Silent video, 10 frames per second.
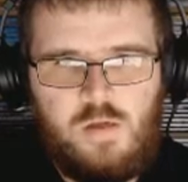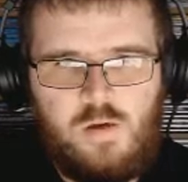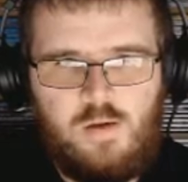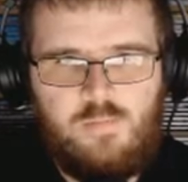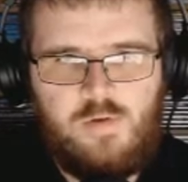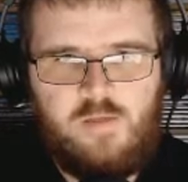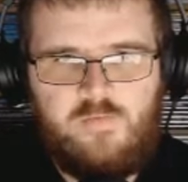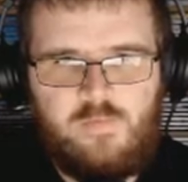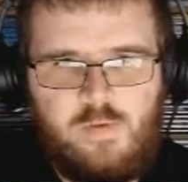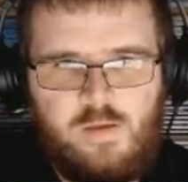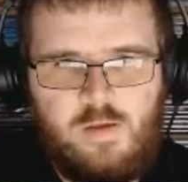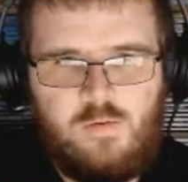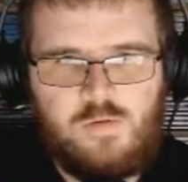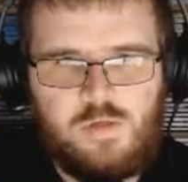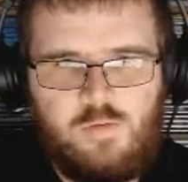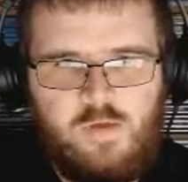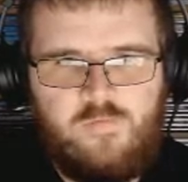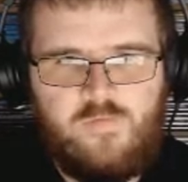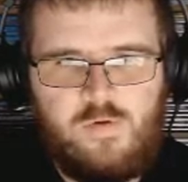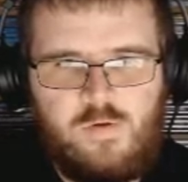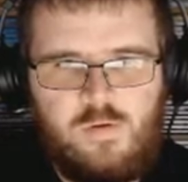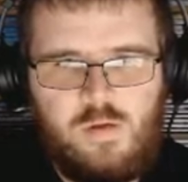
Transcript: I believe we also went through.